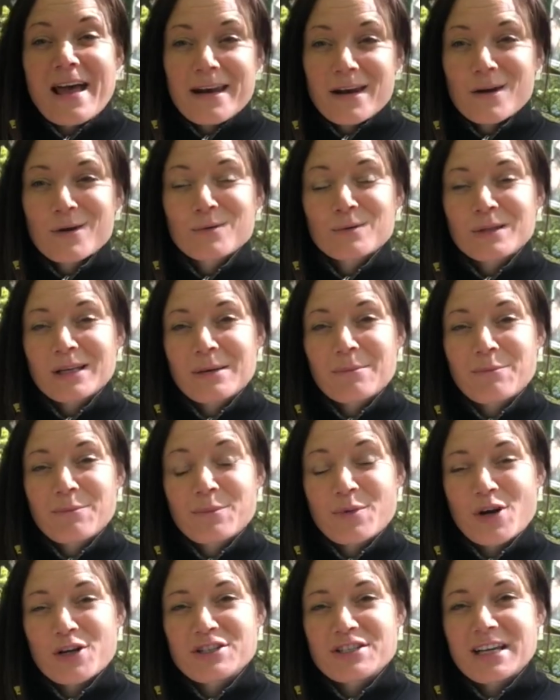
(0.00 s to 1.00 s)
and only
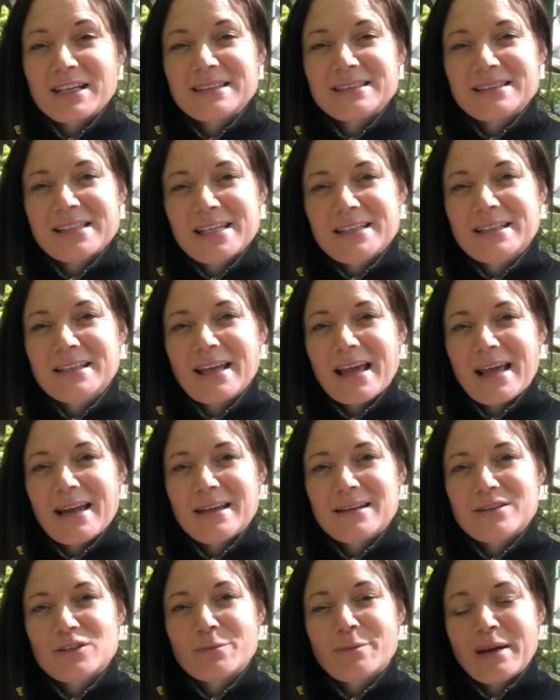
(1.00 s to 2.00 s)
project
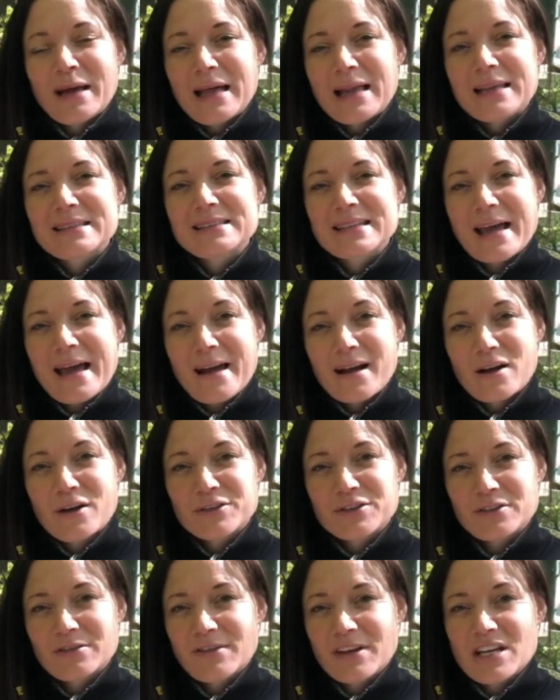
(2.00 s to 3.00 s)
dedicated to Pallas cat
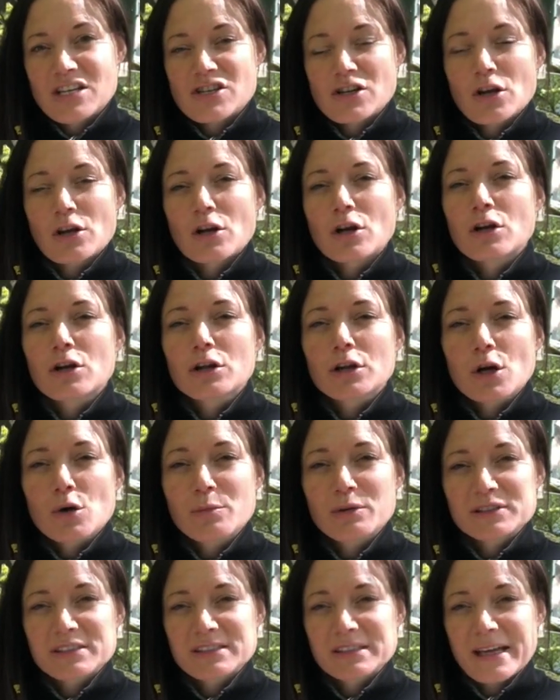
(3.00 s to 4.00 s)
conservation on a
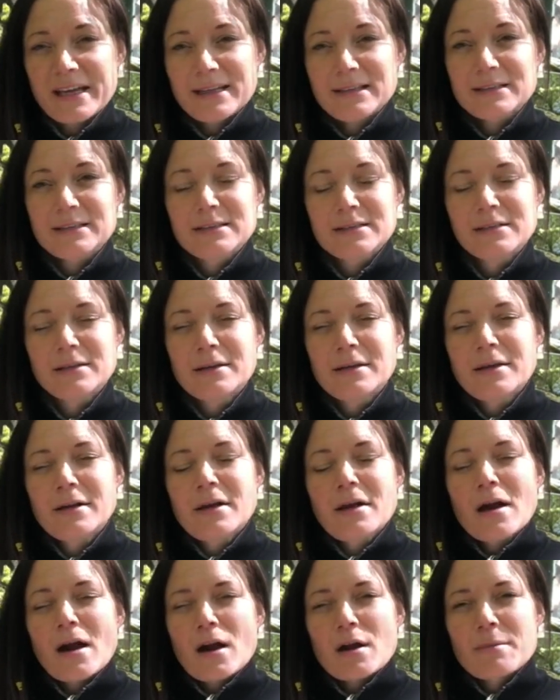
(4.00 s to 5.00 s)
global scale.
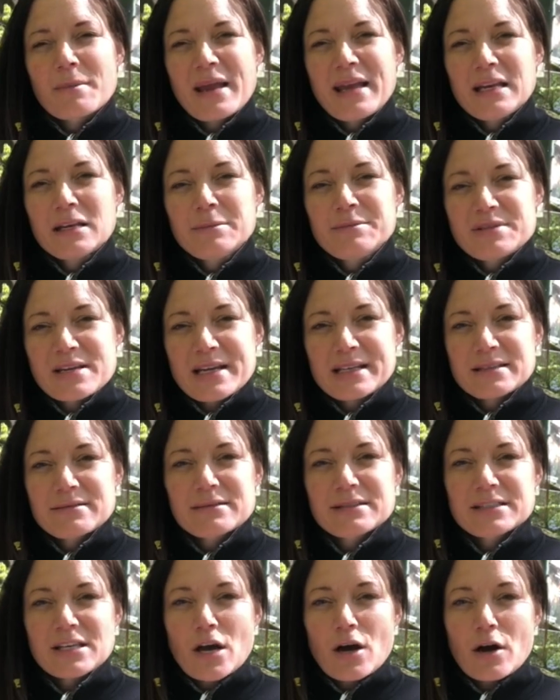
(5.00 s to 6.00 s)
Our main
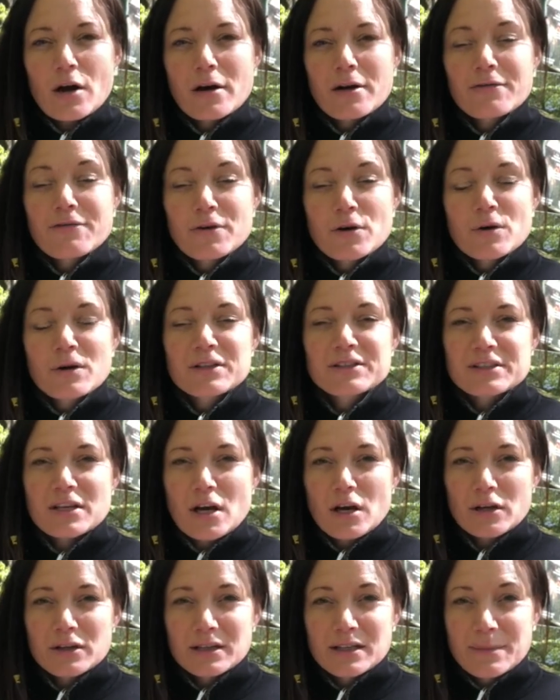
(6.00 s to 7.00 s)
objectives are focused
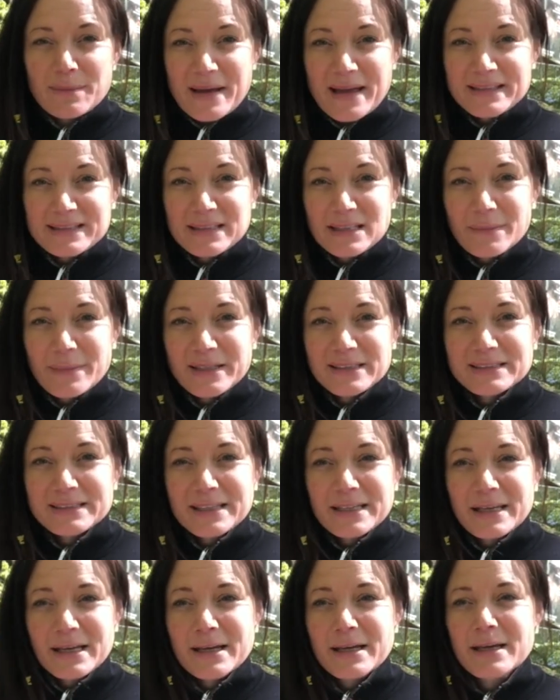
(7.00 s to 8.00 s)
on capacity
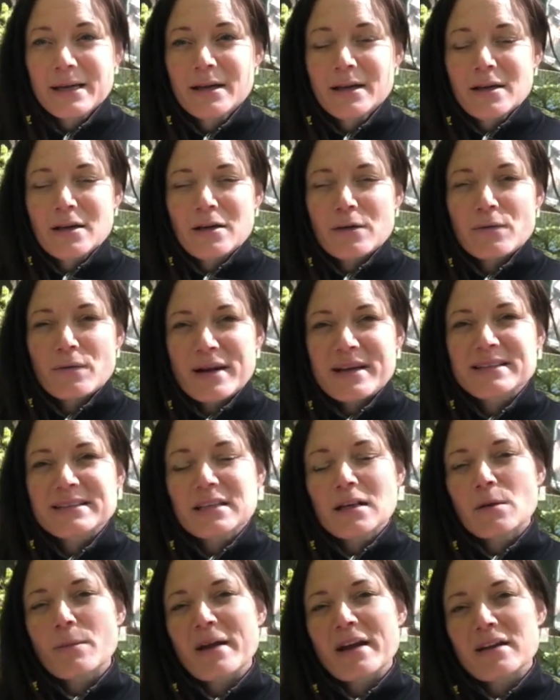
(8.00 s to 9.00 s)
building,
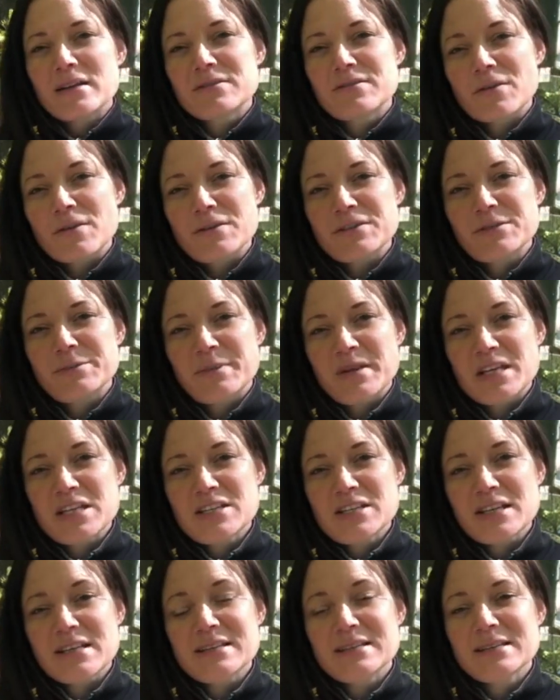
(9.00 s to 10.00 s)
raising awareness for the
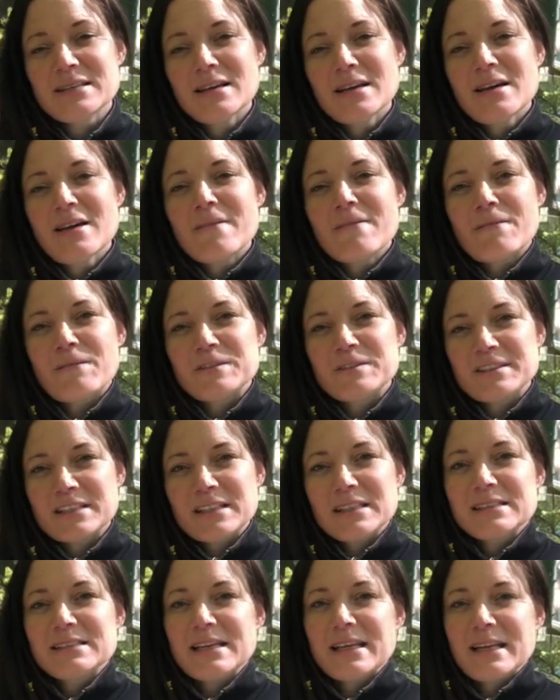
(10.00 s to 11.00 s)
species,
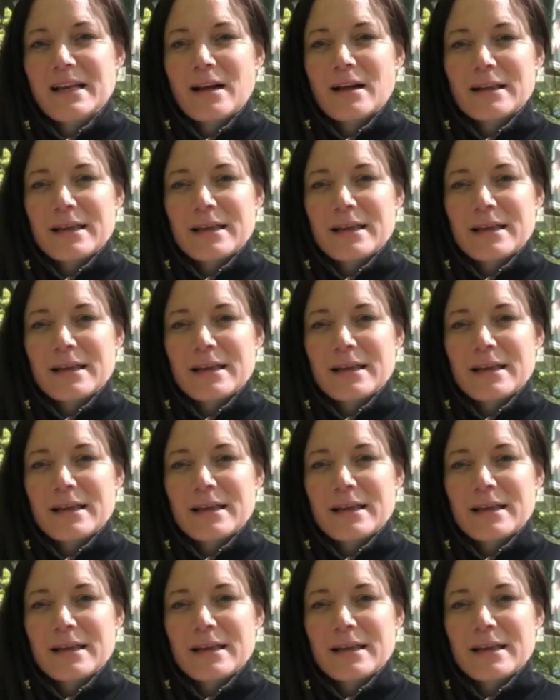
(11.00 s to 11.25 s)
facilitating